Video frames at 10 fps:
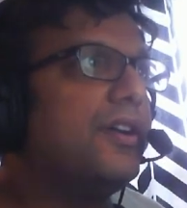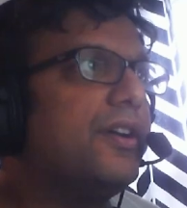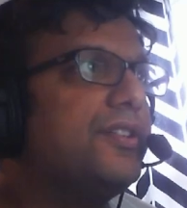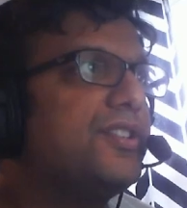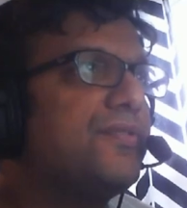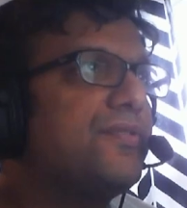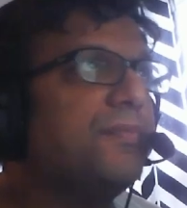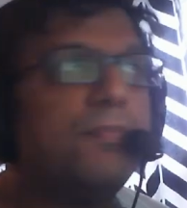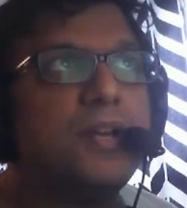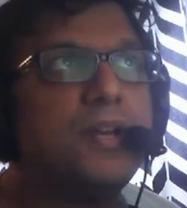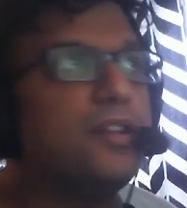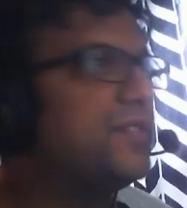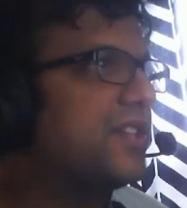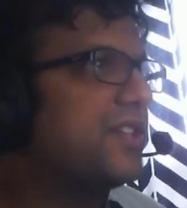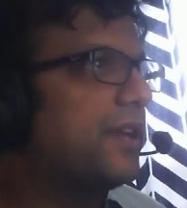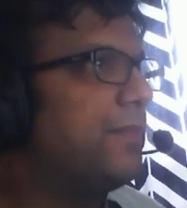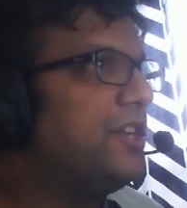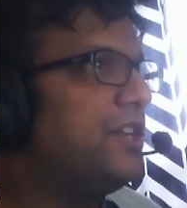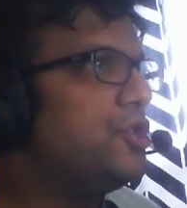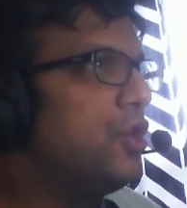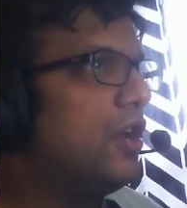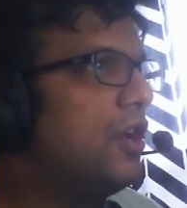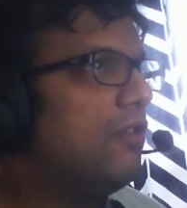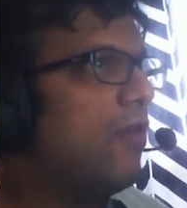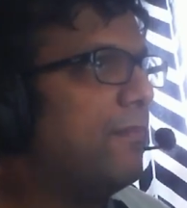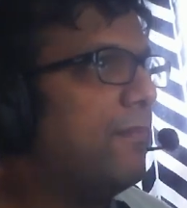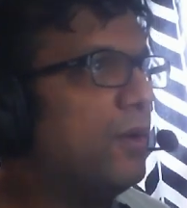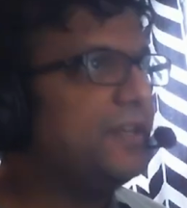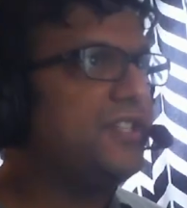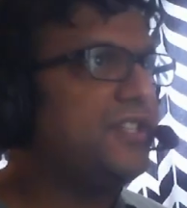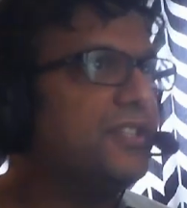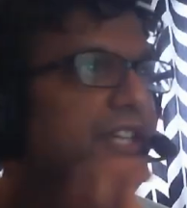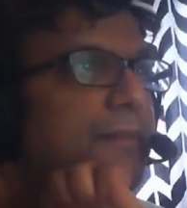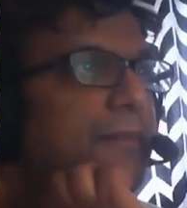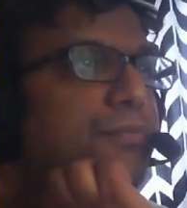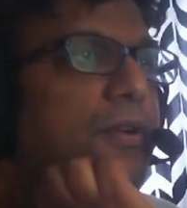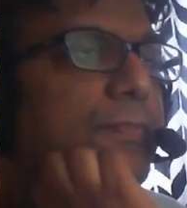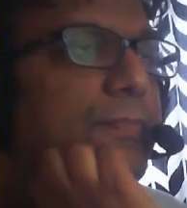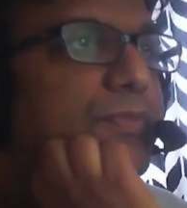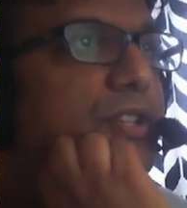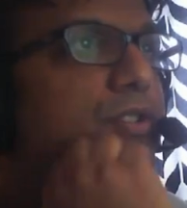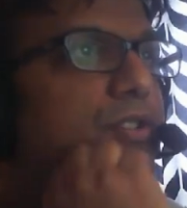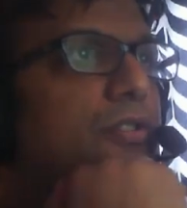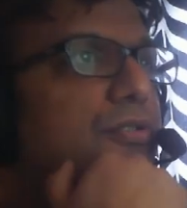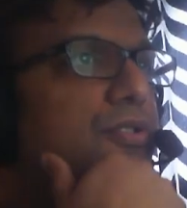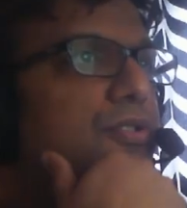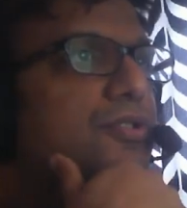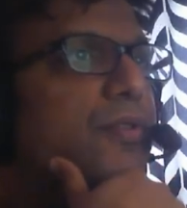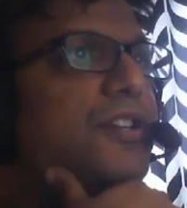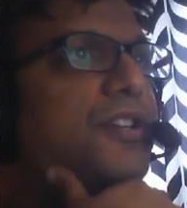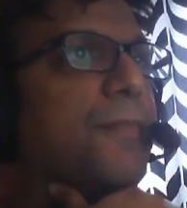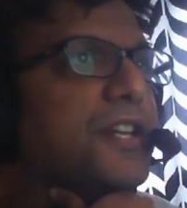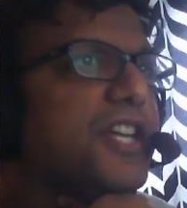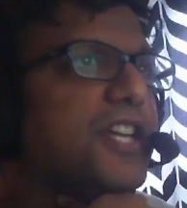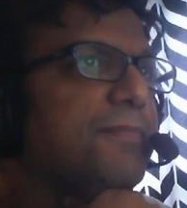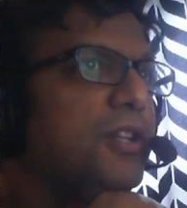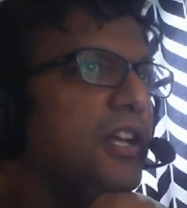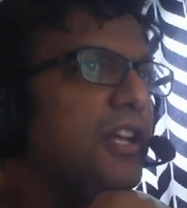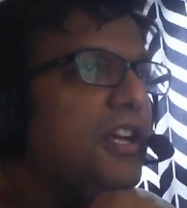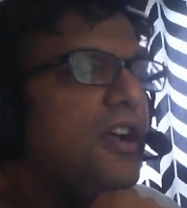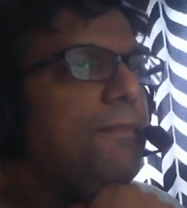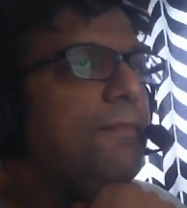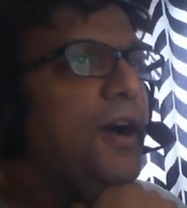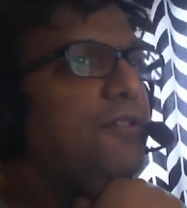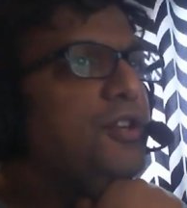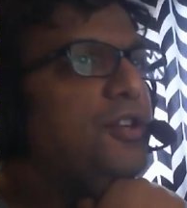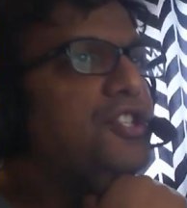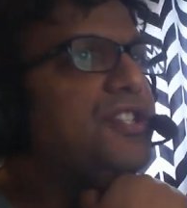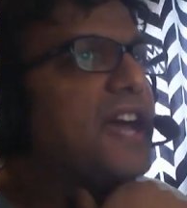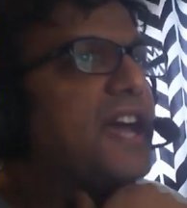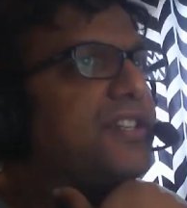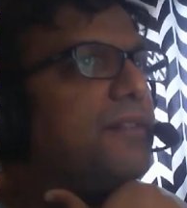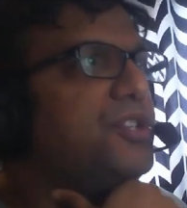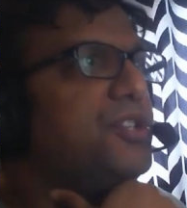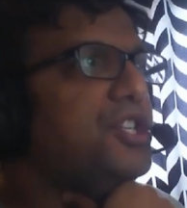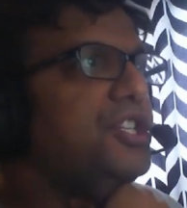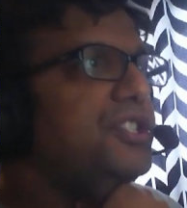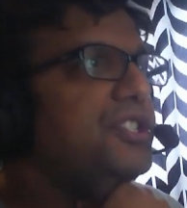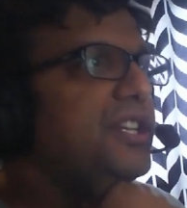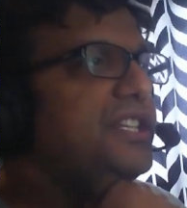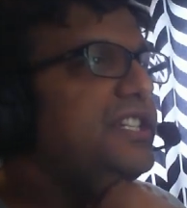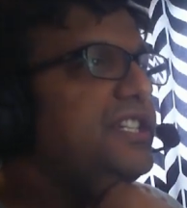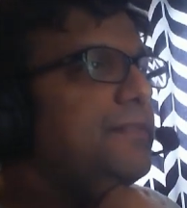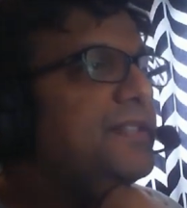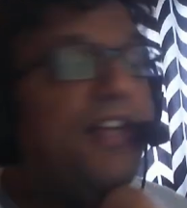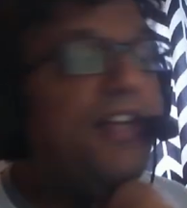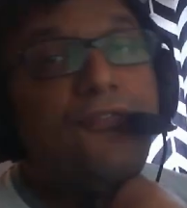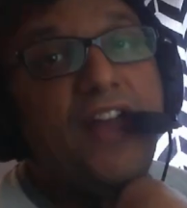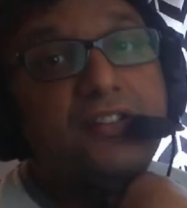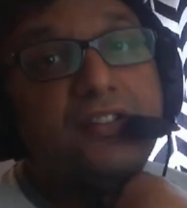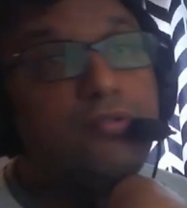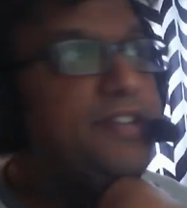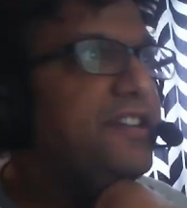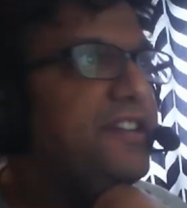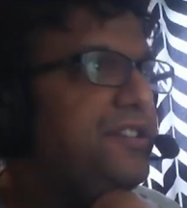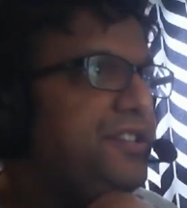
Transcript: This is from the middle of the second page. One moment, said the emperor. He turned to a nearby table, upon which sat a machine that he himself had created.